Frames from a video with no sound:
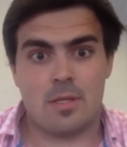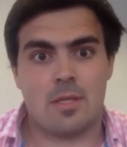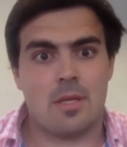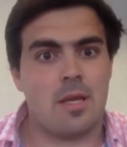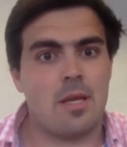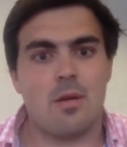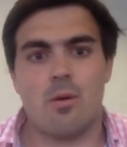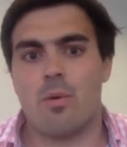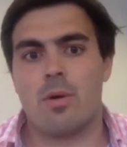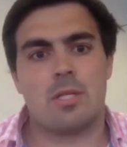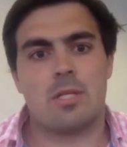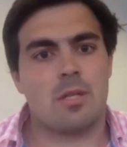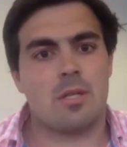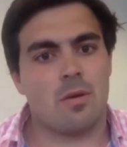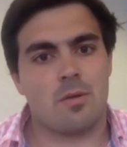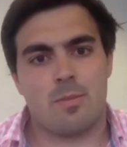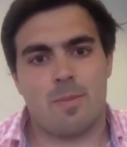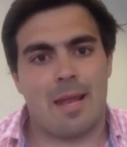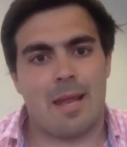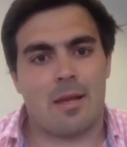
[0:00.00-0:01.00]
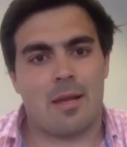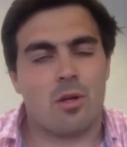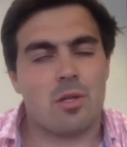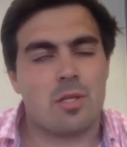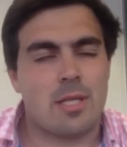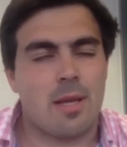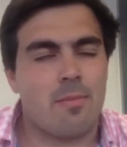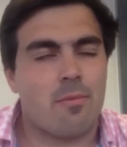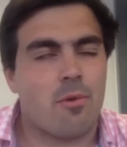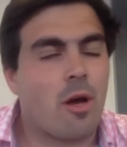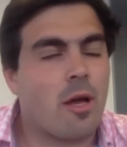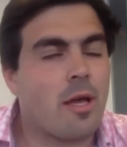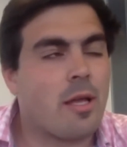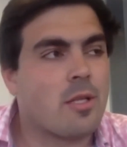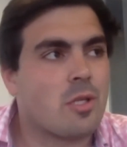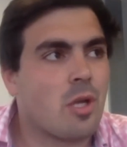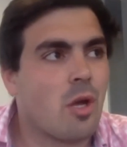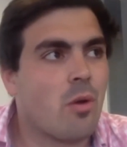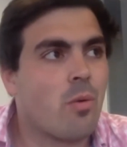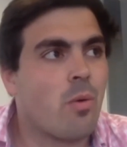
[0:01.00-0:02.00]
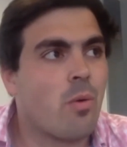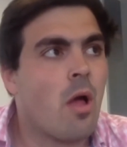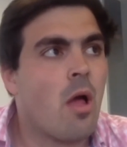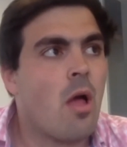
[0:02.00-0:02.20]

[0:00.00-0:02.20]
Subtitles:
He always tells about that concept, right? And so